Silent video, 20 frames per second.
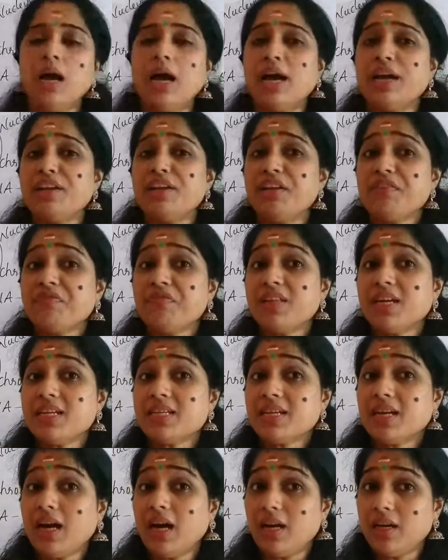And if
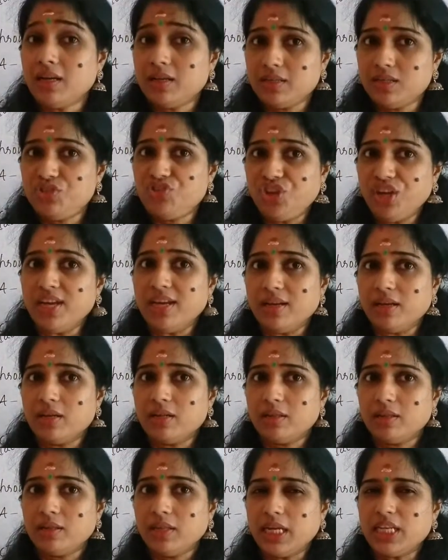that gene